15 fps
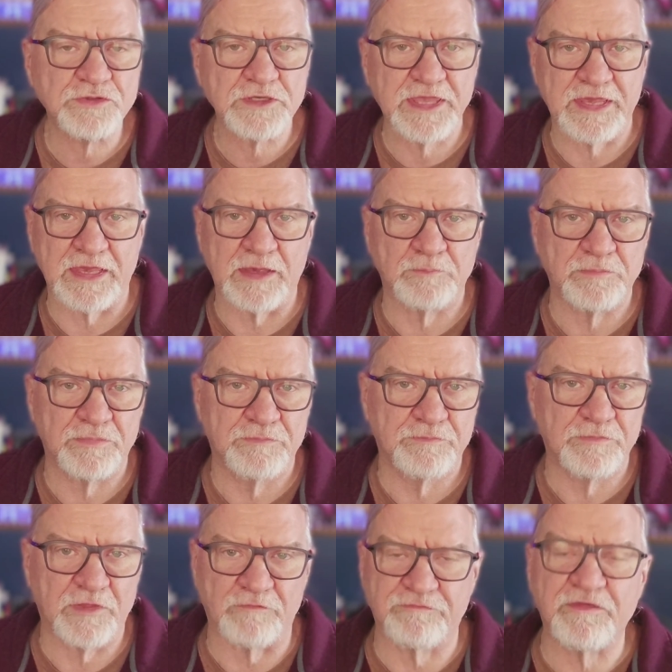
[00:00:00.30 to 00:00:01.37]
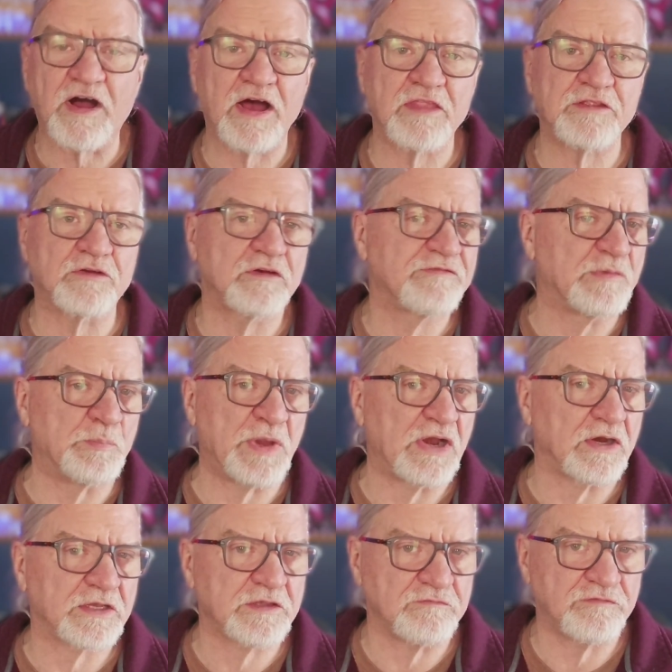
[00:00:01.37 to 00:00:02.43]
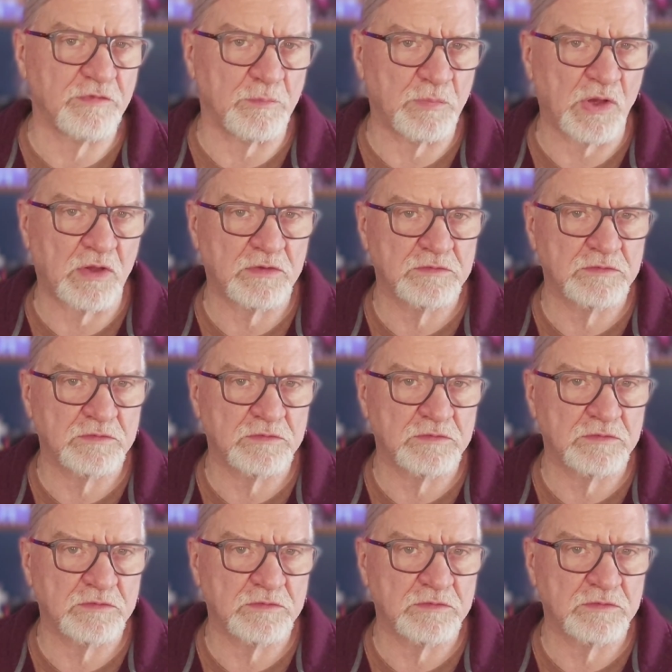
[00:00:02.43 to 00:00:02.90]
Camp, the father of American football.